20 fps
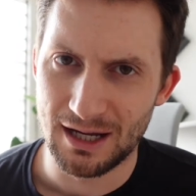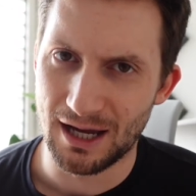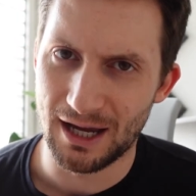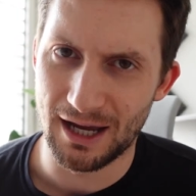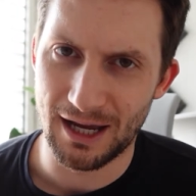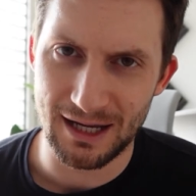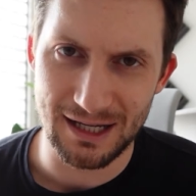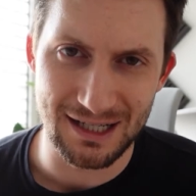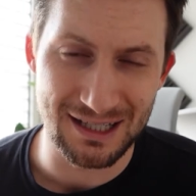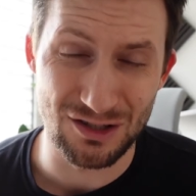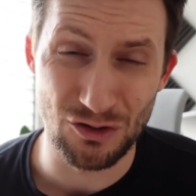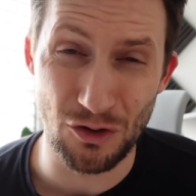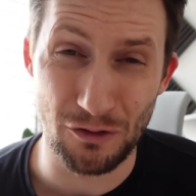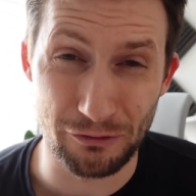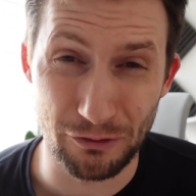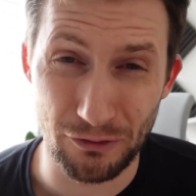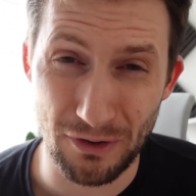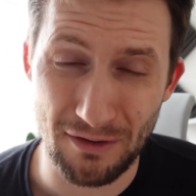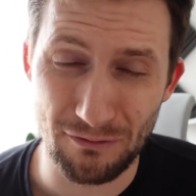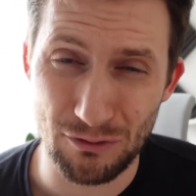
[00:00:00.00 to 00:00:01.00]
Uh, it's not
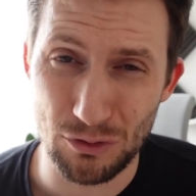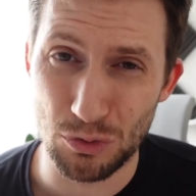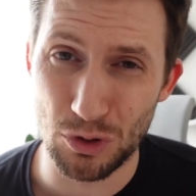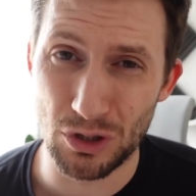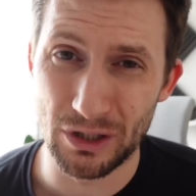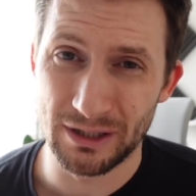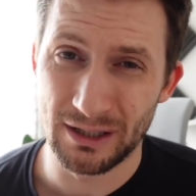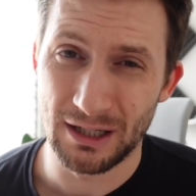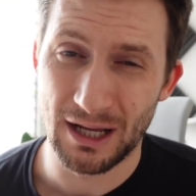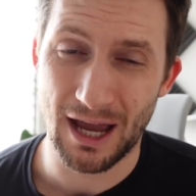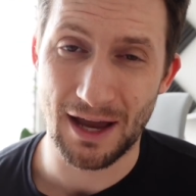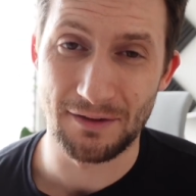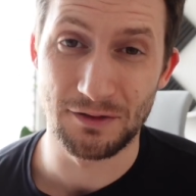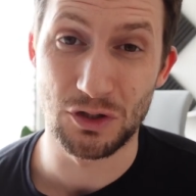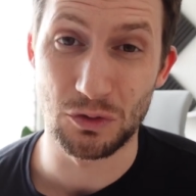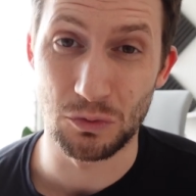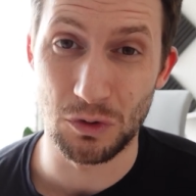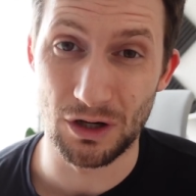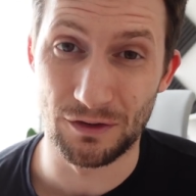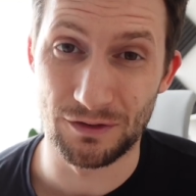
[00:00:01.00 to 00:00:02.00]
for everyone. Having
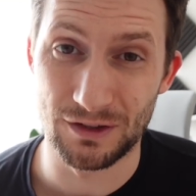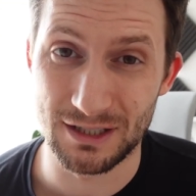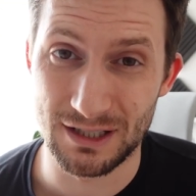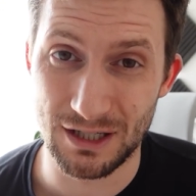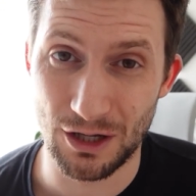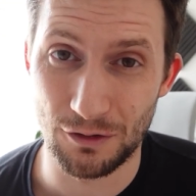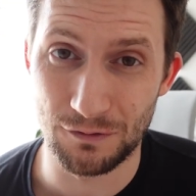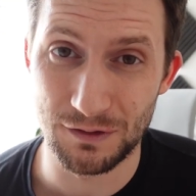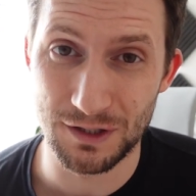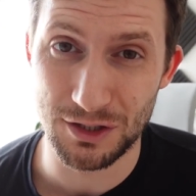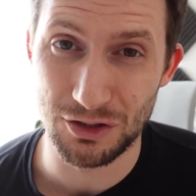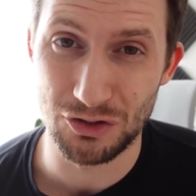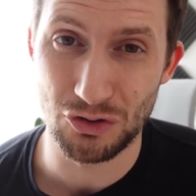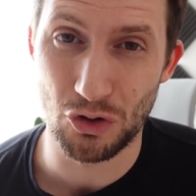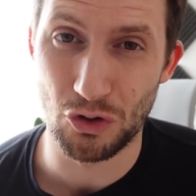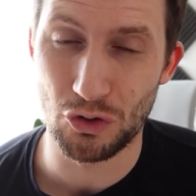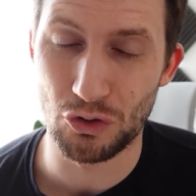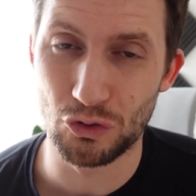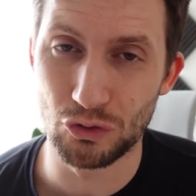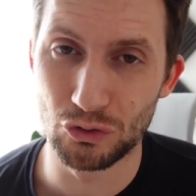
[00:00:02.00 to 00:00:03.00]
to work for yourself is
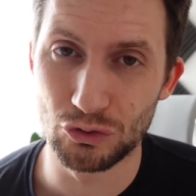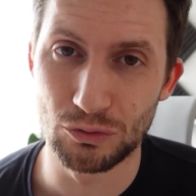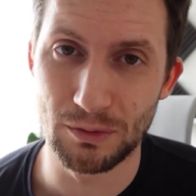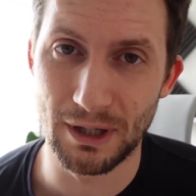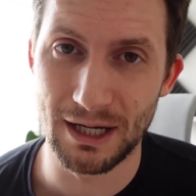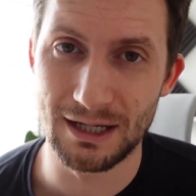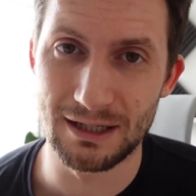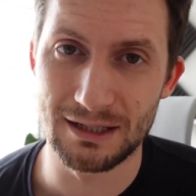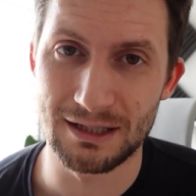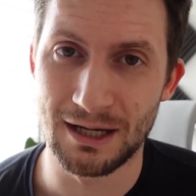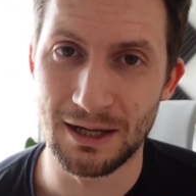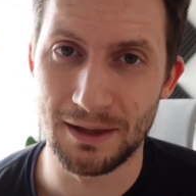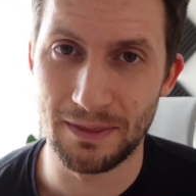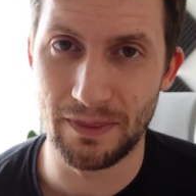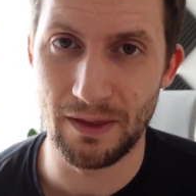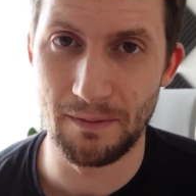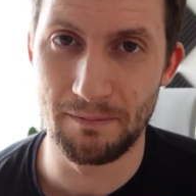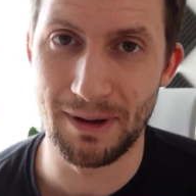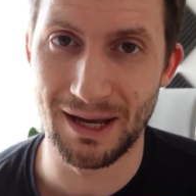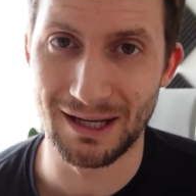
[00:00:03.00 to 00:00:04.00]
not always
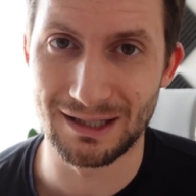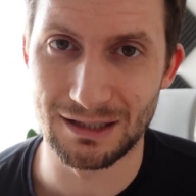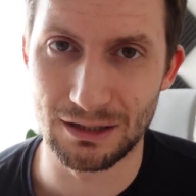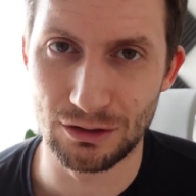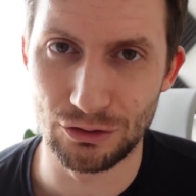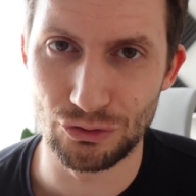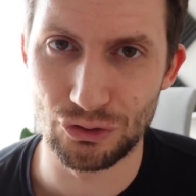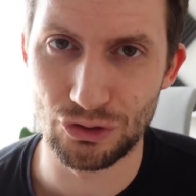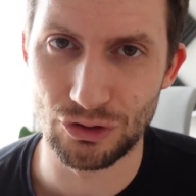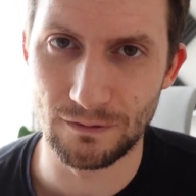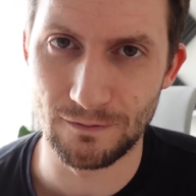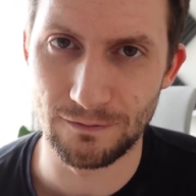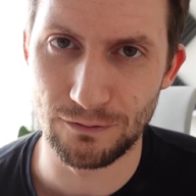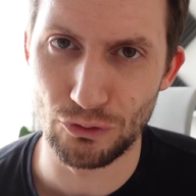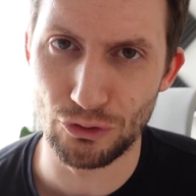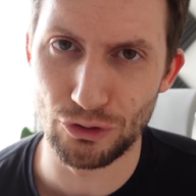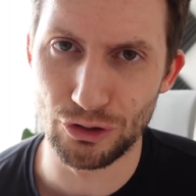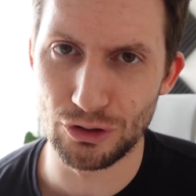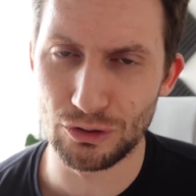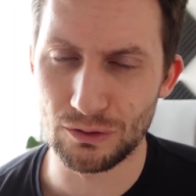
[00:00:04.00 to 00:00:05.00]
the best solution
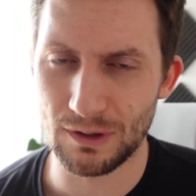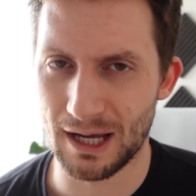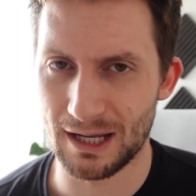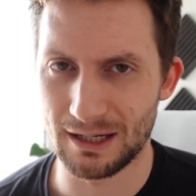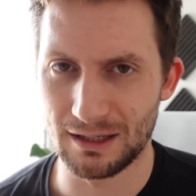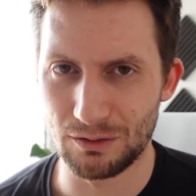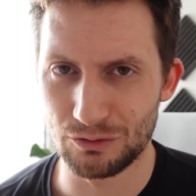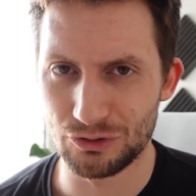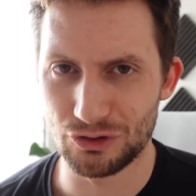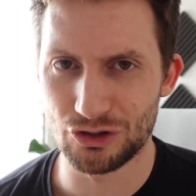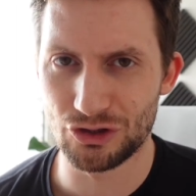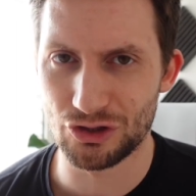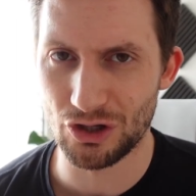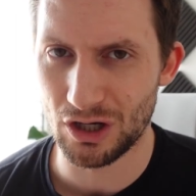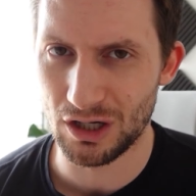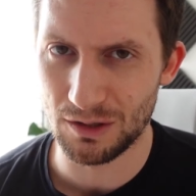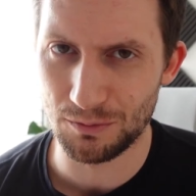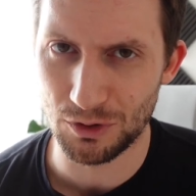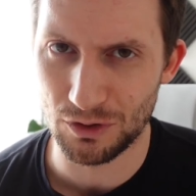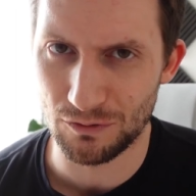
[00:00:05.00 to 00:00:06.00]
for you, and I
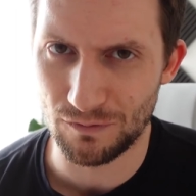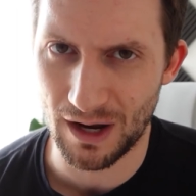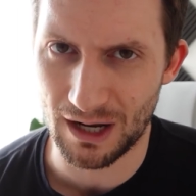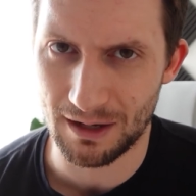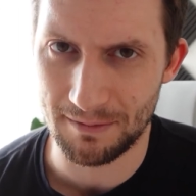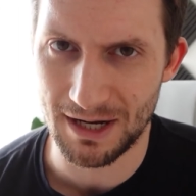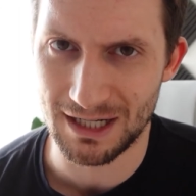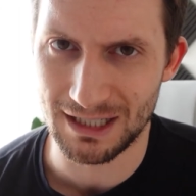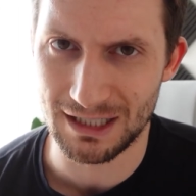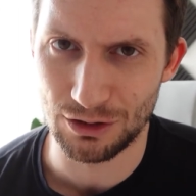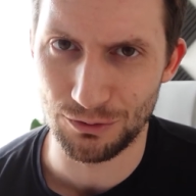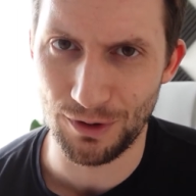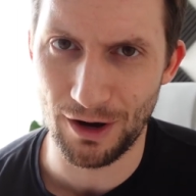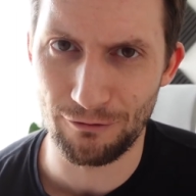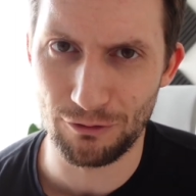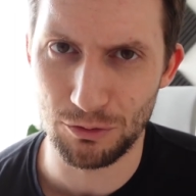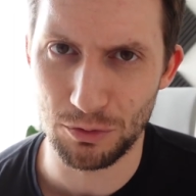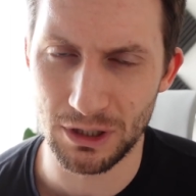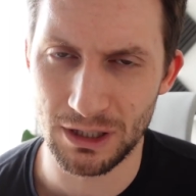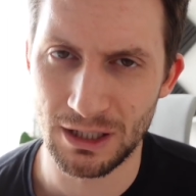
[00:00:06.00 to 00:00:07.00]
certainly wouldn't recommend it to
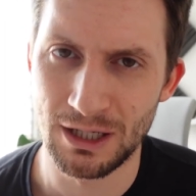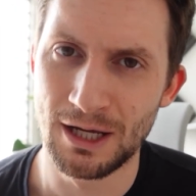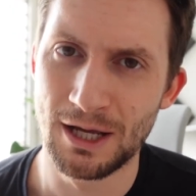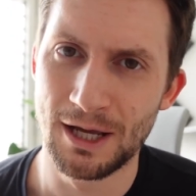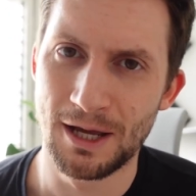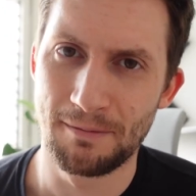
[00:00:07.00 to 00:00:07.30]
everyone.